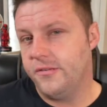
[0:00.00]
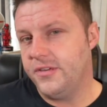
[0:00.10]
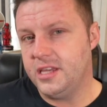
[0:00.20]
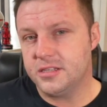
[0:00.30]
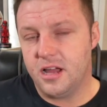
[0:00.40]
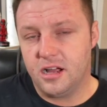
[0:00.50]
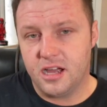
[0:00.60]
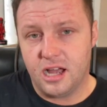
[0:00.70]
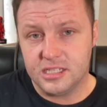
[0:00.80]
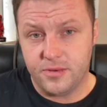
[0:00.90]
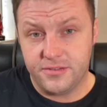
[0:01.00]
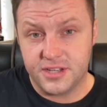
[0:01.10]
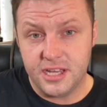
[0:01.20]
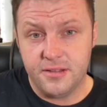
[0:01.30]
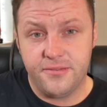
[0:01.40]
of V-Star cards that we've
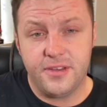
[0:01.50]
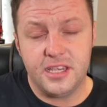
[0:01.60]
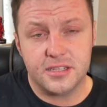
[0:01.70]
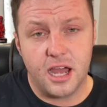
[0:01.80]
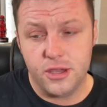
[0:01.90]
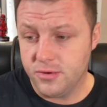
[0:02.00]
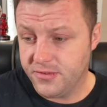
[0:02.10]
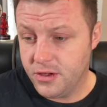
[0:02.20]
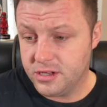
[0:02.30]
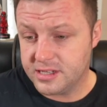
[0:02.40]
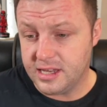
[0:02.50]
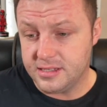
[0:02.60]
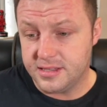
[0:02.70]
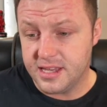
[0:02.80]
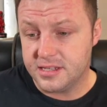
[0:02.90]
seen in the V-Star Universe
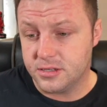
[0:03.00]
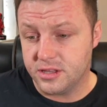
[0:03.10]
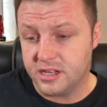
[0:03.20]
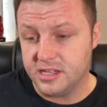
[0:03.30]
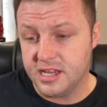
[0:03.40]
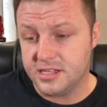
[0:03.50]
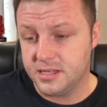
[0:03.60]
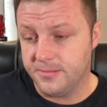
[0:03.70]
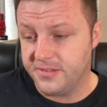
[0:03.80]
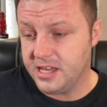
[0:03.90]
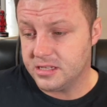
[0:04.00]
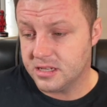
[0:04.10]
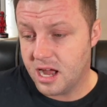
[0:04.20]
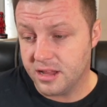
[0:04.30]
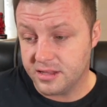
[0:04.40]
is this. So the Glaceon
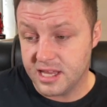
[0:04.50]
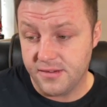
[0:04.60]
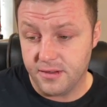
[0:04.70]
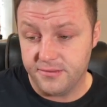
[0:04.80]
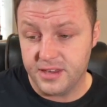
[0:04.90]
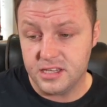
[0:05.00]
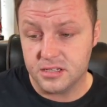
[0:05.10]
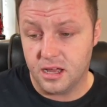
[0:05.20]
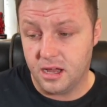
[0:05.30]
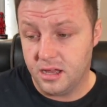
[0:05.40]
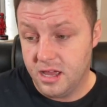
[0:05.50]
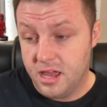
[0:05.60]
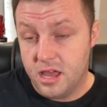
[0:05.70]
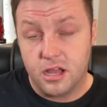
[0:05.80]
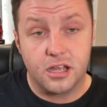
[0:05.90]
V-Star and the Leafeon V-Star
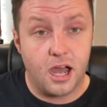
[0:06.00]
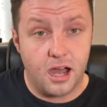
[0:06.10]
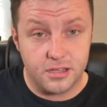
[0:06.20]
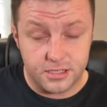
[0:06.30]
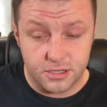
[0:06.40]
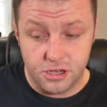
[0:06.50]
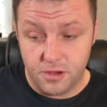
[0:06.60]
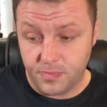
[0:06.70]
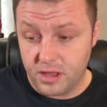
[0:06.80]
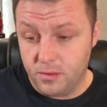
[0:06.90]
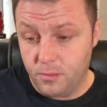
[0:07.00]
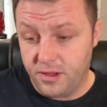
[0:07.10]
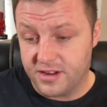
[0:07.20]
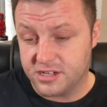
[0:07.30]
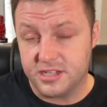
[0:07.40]
card. So
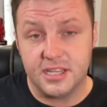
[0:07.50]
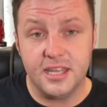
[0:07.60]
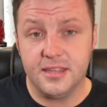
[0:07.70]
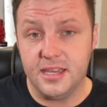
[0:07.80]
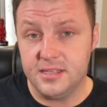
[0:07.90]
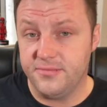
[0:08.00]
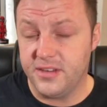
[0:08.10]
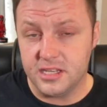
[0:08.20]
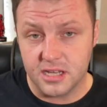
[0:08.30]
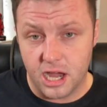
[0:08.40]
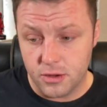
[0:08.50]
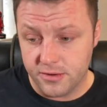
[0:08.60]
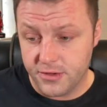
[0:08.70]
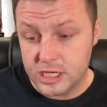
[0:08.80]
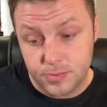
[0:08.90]
we've actually seen these in V-Star
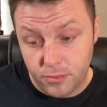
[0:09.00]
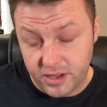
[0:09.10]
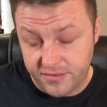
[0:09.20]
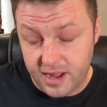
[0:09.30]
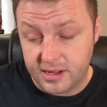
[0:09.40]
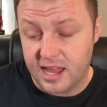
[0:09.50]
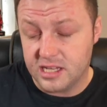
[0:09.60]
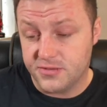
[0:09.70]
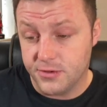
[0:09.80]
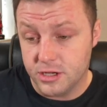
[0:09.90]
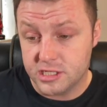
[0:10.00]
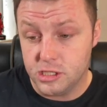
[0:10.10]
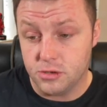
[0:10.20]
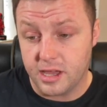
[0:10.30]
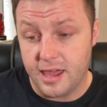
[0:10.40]
Universe, but we get this first
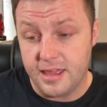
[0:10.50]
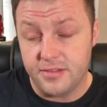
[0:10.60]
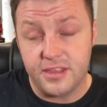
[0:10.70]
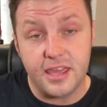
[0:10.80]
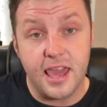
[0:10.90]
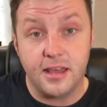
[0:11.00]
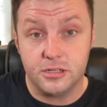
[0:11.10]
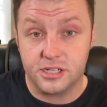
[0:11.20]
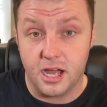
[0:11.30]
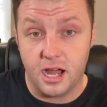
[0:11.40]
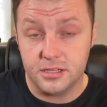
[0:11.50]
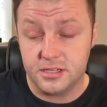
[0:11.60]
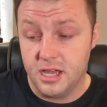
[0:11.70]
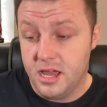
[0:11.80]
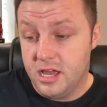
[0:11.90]
look in the English
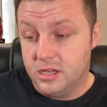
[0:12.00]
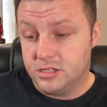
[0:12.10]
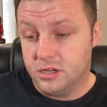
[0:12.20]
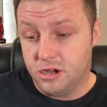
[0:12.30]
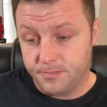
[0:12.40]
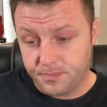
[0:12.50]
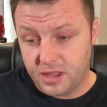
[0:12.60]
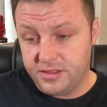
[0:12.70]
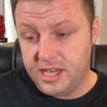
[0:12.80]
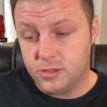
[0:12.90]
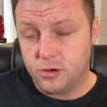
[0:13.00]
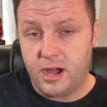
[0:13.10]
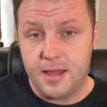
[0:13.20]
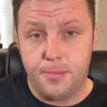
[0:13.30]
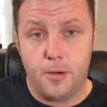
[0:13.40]
cards. So these were
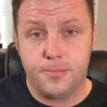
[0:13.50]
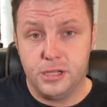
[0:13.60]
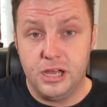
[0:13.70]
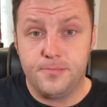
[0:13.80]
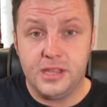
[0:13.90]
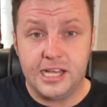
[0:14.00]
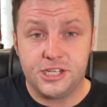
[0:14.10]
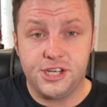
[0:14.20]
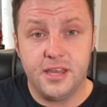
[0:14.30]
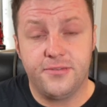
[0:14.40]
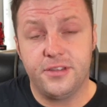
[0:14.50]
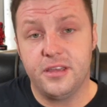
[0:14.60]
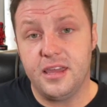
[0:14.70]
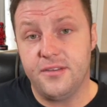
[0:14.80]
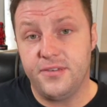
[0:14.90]
quite popular last year for
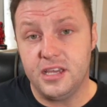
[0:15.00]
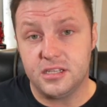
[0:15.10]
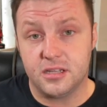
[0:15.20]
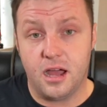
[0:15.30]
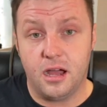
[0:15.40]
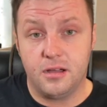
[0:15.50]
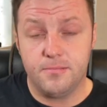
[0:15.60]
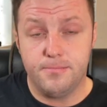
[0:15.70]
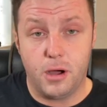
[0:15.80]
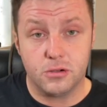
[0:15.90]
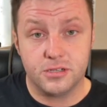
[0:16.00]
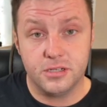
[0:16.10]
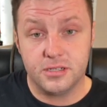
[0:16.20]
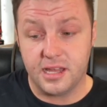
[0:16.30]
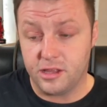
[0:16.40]
the V-Star
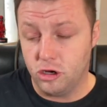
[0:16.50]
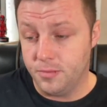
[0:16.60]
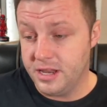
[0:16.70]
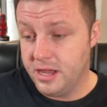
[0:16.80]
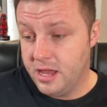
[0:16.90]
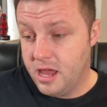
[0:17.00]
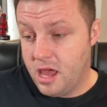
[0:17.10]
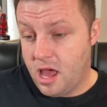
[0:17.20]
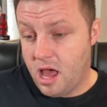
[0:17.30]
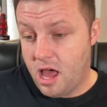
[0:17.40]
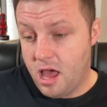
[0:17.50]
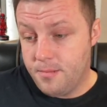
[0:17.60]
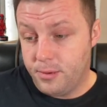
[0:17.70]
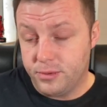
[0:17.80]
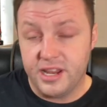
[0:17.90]
boxes that they come in.
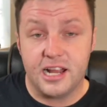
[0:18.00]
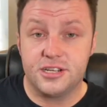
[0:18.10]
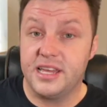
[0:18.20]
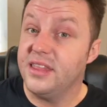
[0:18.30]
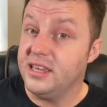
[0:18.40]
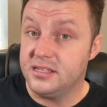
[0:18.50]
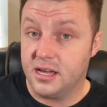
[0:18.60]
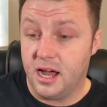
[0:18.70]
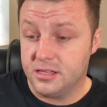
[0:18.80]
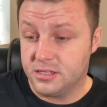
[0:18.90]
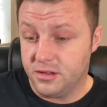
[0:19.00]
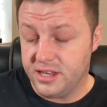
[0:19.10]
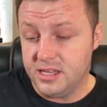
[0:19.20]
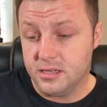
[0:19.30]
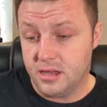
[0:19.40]
But we didn't actually get these cards. So
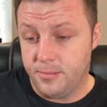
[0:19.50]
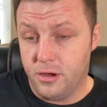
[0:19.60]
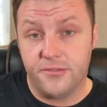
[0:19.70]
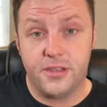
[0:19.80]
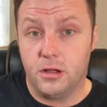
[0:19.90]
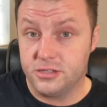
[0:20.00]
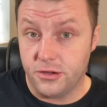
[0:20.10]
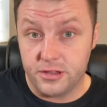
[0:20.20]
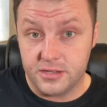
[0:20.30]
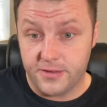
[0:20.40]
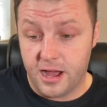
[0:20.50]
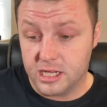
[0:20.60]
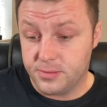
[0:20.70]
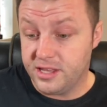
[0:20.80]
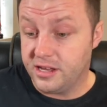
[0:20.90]
these are both the alternative
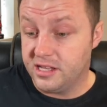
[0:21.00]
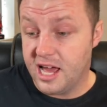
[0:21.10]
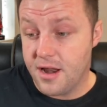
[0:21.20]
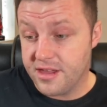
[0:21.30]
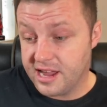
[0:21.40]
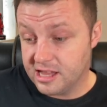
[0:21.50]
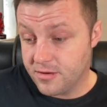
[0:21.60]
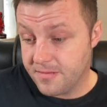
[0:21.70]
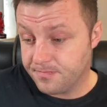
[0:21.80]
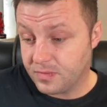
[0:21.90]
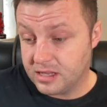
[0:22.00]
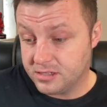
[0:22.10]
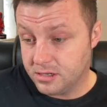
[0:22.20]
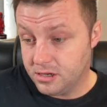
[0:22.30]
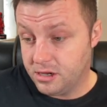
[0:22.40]
arts in the glaring gallery.
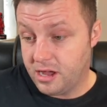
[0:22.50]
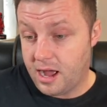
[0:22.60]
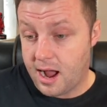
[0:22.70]
So